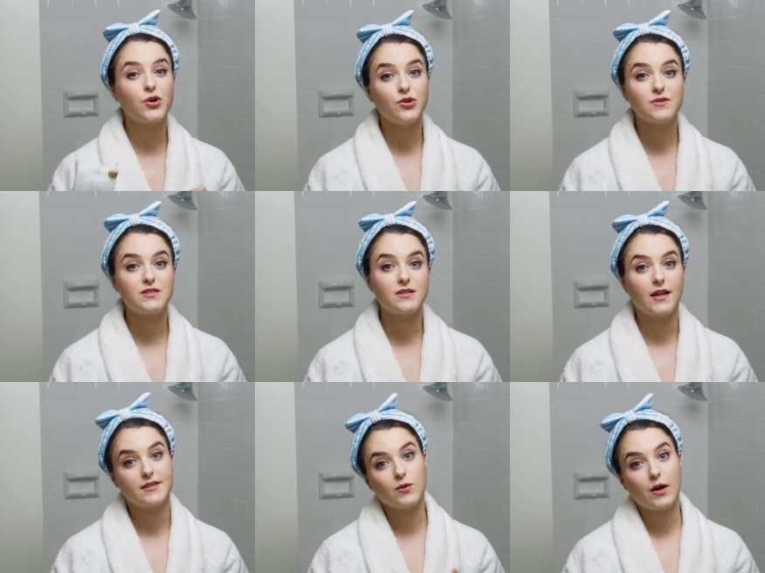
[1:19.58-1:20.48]
don't use
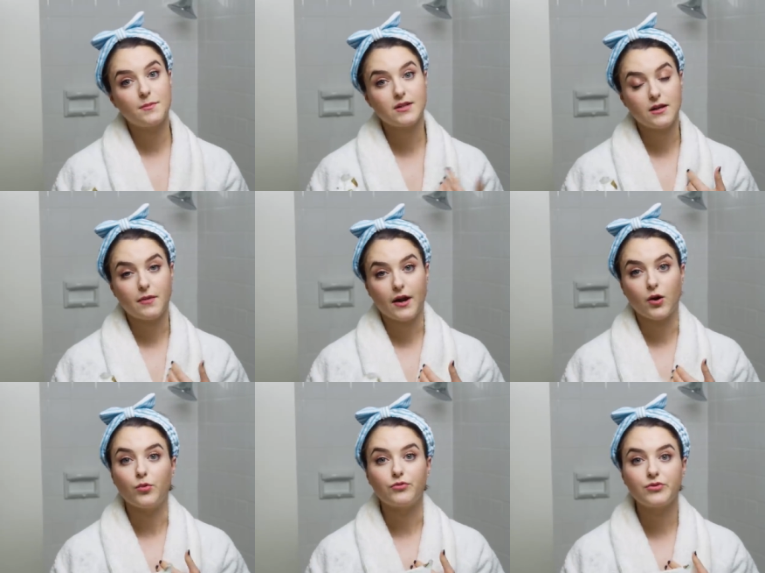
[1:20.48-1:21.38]
cleansing wipes in my
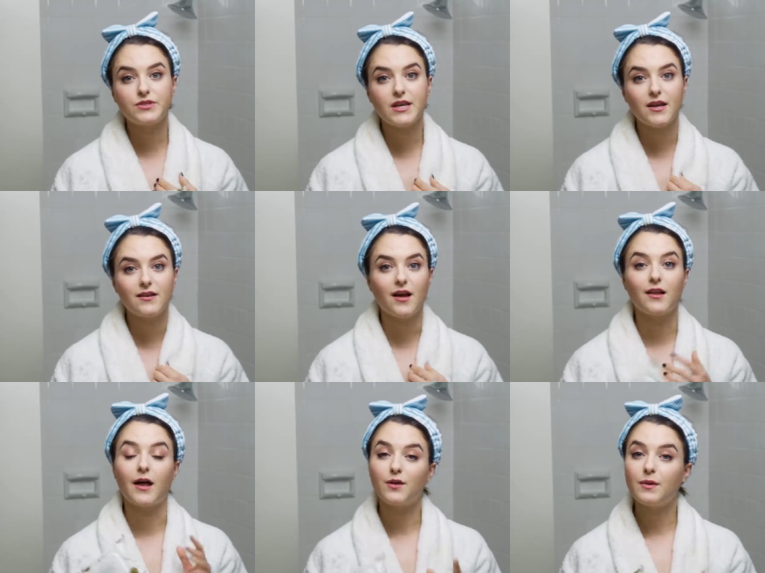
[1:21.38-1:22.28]
own routine. A
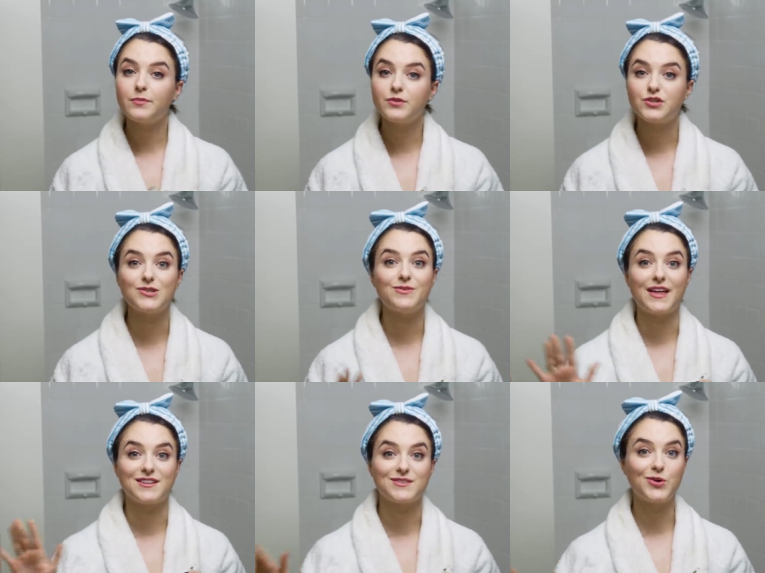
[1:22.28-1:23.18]
lot of people do, and
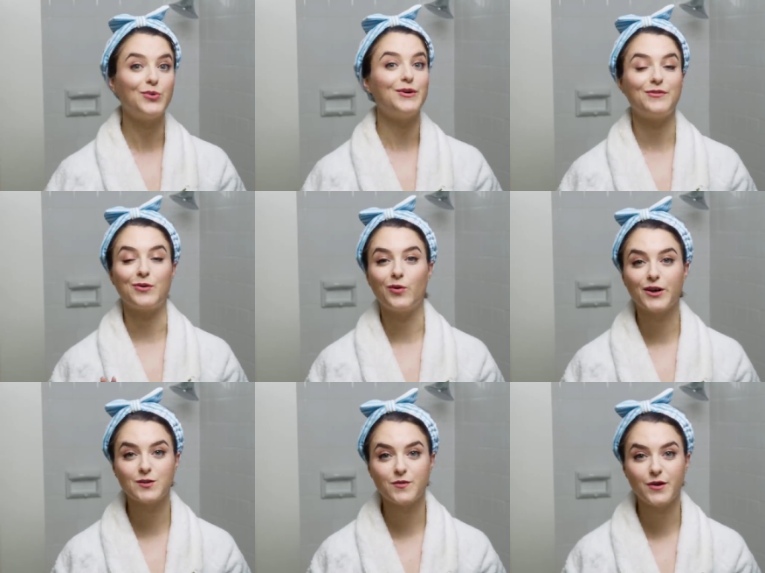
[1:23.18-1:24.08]
that's cool if it
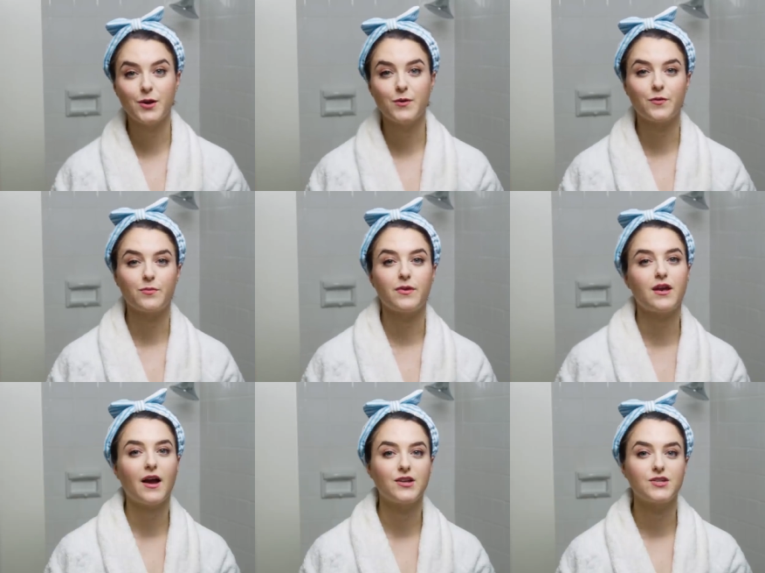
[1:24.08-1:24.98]
works for you. For
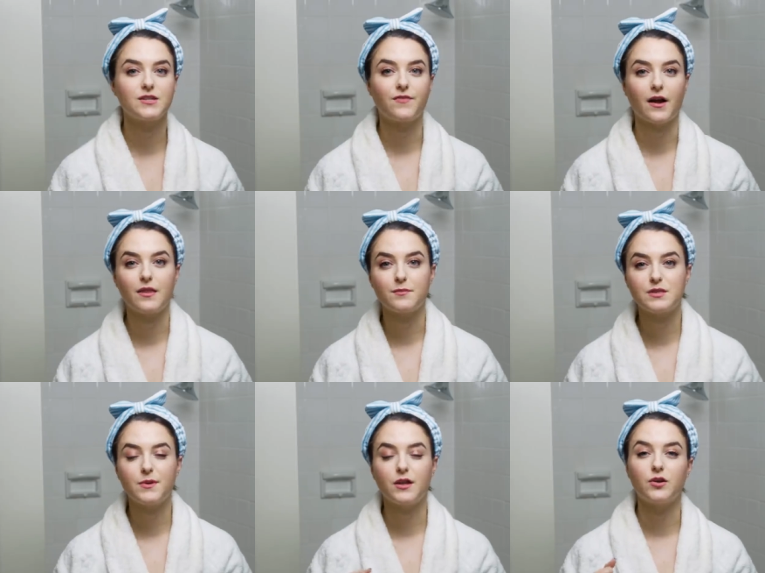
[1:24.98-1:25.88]
me, I just find them
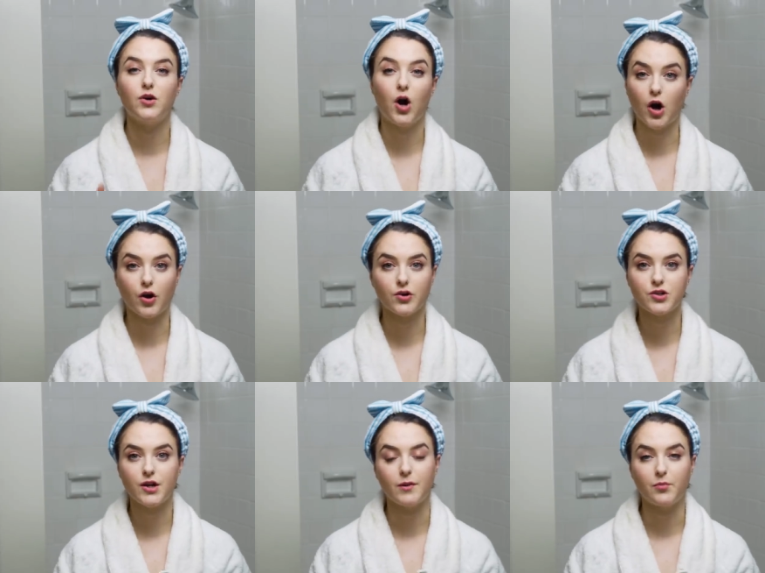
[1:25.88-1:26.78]
to be a little harsh and